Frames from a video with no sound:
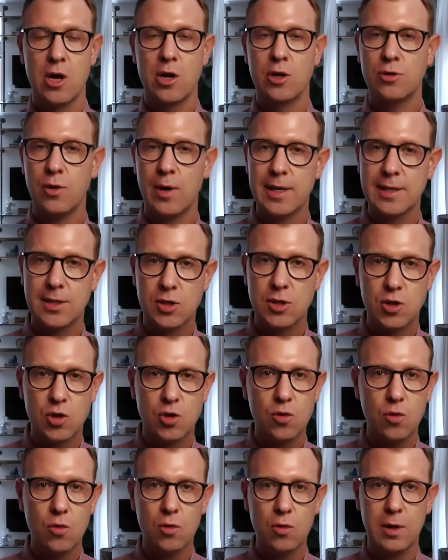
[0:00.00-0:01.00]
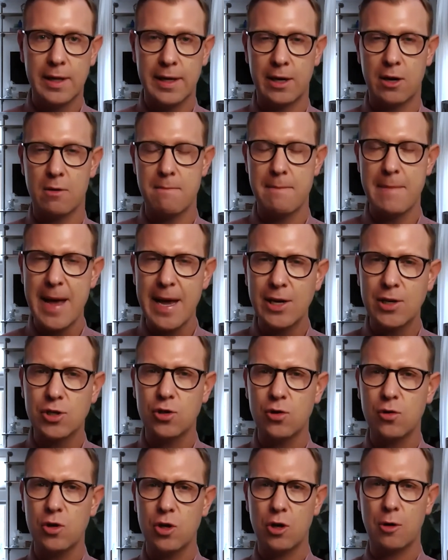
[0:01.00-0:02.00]
So as a school leader, make
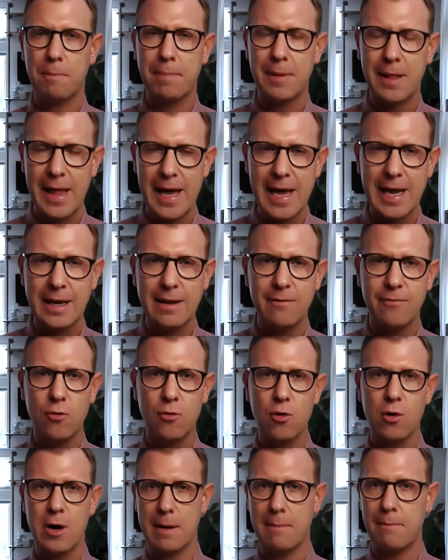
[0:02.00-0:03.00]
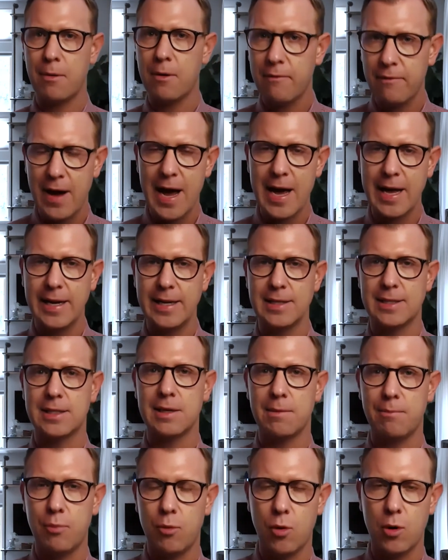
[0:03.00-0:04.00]
sure you're planning for and providing
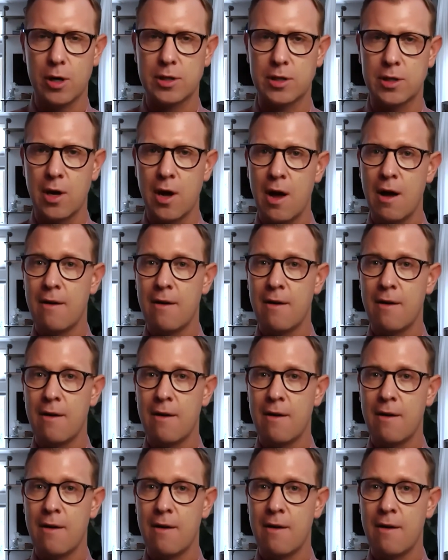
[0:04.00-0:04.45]
supports